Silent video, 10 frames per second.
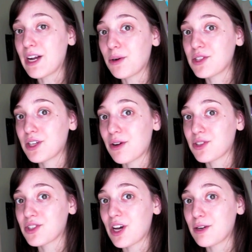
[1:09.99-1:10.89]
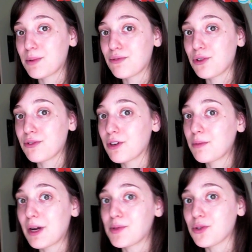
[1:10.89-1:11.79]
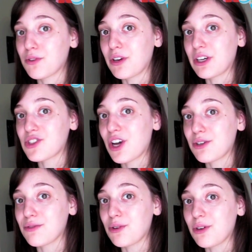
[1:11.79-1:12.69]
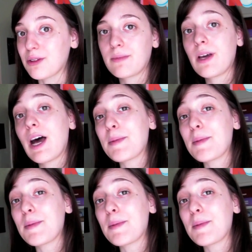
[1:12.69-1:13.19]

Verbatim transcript: I know I said I was excited before for it, but I'm still very excited for it.